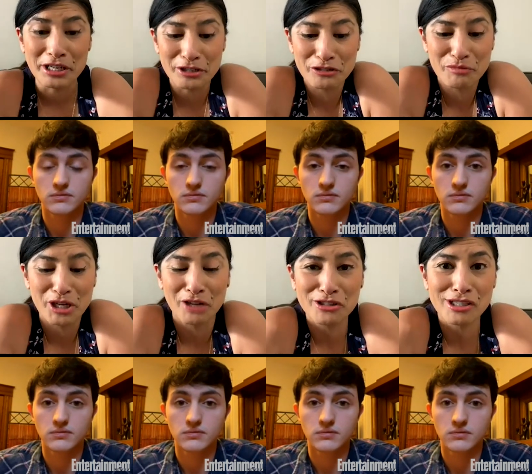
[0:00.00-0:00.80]
Speaker 1: years you've
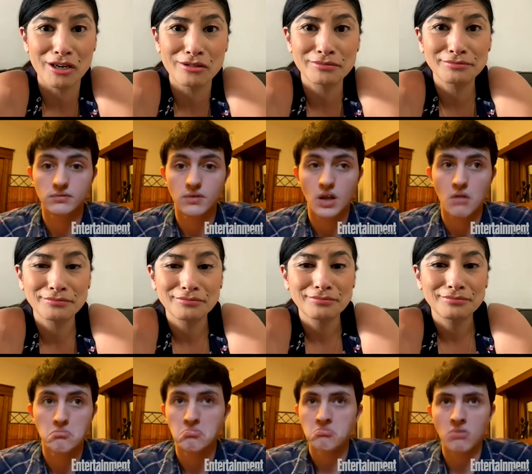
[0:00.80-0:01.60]
been on the show?
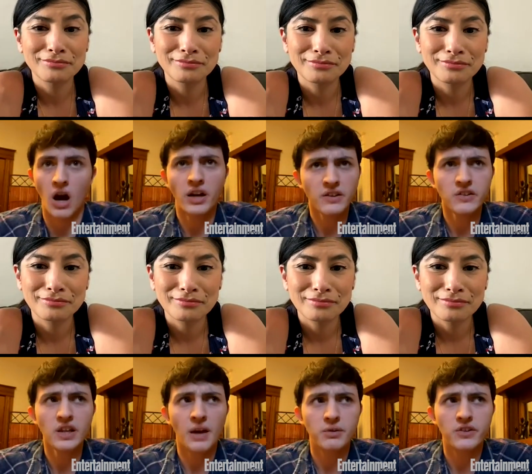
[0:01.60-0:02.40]

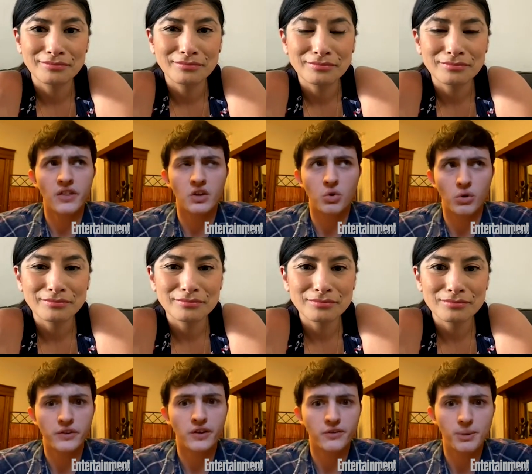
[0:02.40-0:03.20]
Honestly, I would say the
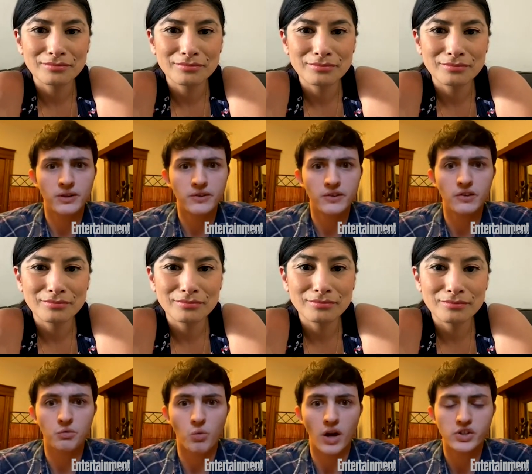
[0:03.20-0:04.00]
coolest experiences
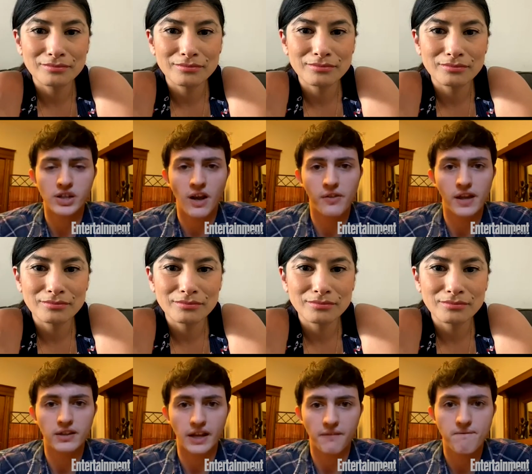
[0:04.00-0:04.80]
is watching how they,
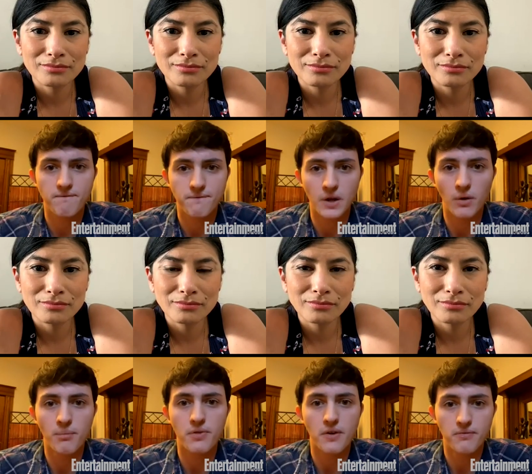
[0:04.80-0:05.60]
like,
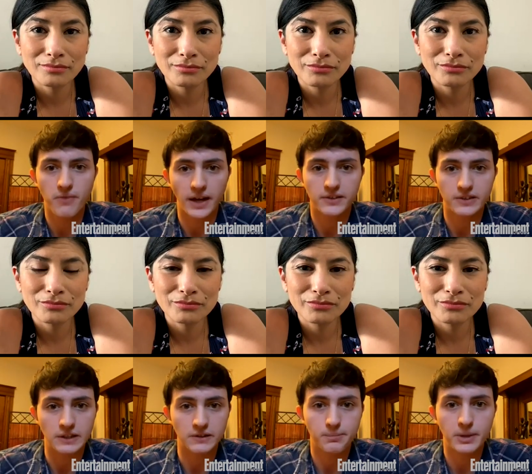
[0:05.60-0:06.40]
film the fight
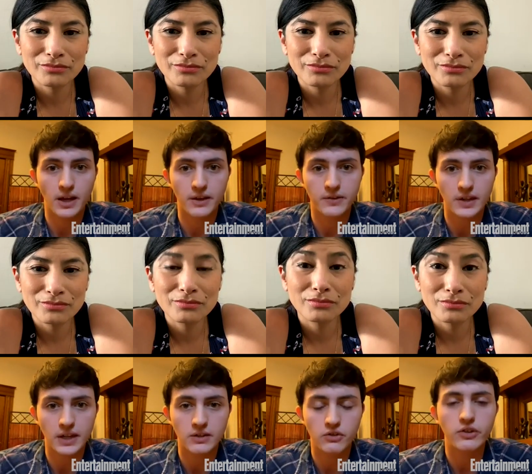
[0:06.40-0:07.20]
scenes, because
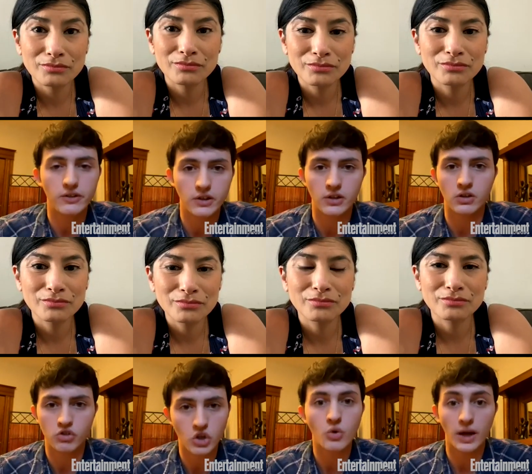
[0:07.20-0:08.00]
in
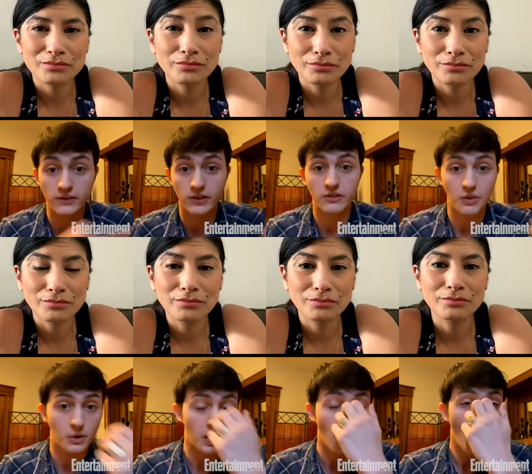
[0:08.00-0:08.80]
season 2 and season
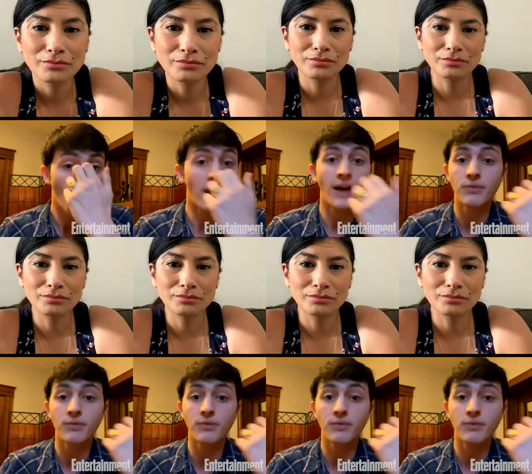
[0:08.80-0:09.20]
3 we